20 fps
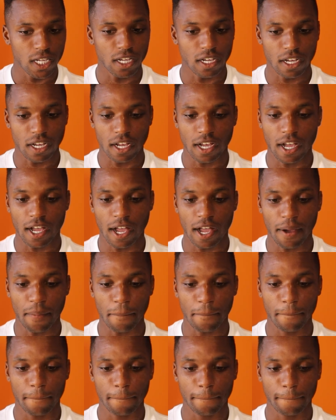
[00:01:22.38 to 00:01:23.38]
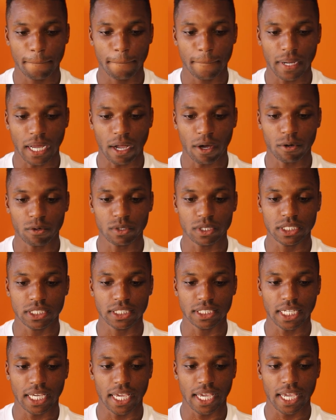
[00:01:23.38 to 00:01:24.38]
I would
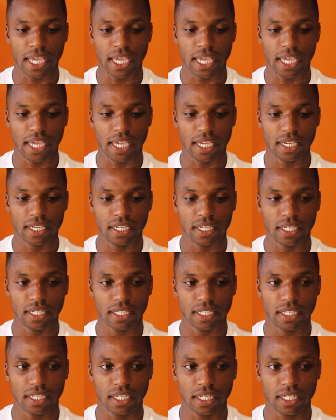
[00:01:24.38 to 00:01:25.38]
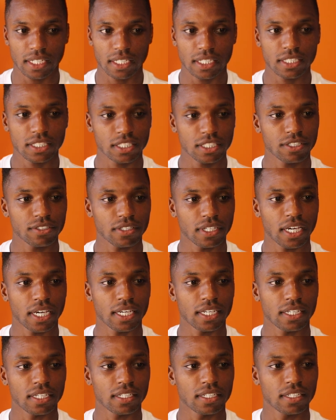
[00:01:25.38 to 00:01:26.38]
say DC
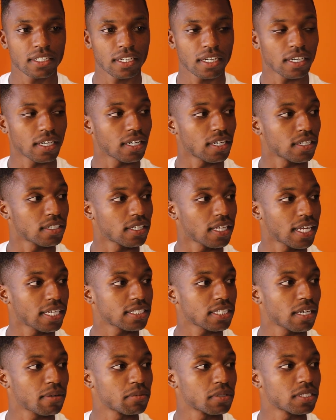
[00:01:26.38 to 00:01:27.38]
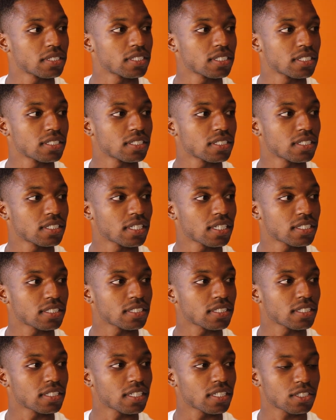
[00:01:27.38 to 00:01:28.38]
United, last game of the season.
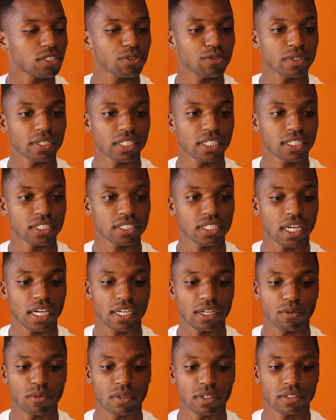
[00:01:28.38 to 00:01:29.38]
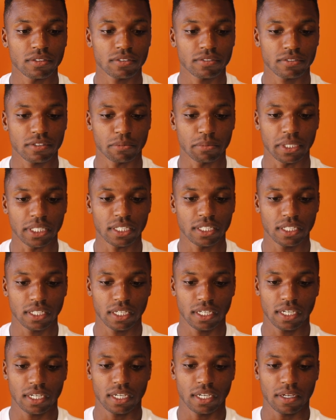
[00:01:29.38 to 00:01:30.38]
That's a really exciting one for me.
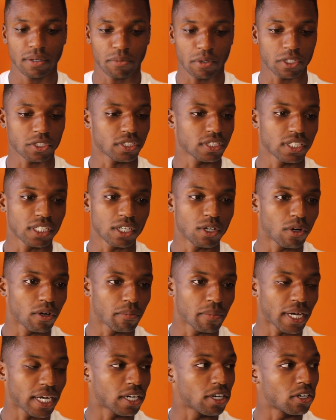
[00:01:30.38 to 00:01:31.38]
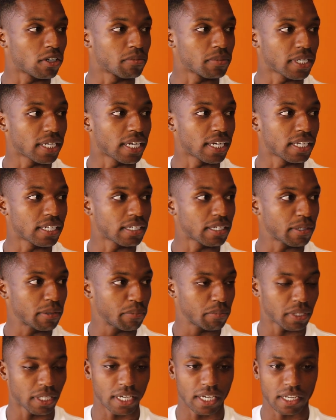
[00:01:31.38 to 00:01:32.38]
Personally, going back home again,
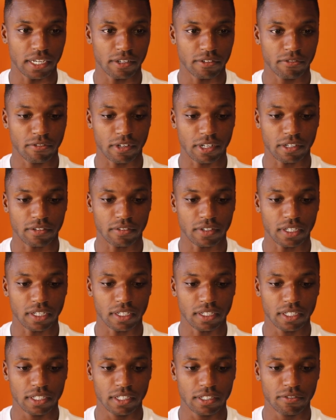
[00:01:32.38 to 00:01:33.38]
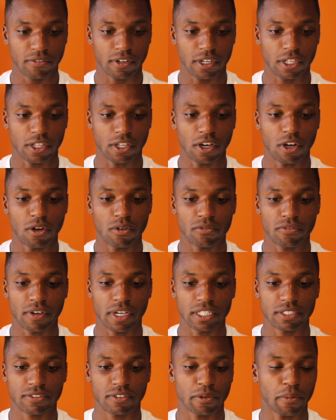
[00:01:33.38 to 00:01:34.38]
playing in front of the home
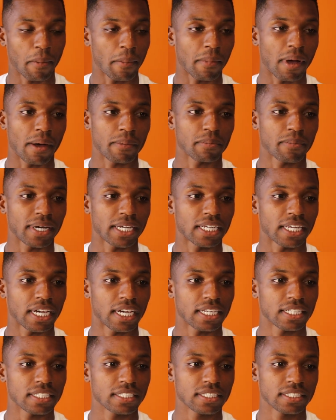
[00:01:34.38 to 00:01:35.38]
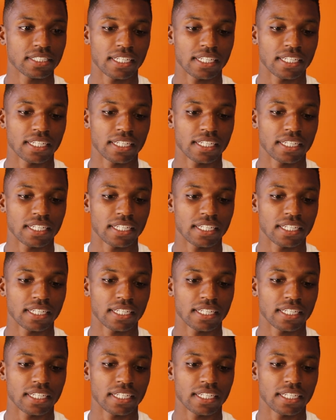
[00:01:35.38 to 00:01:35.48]
fans, in front of my mom and my dad.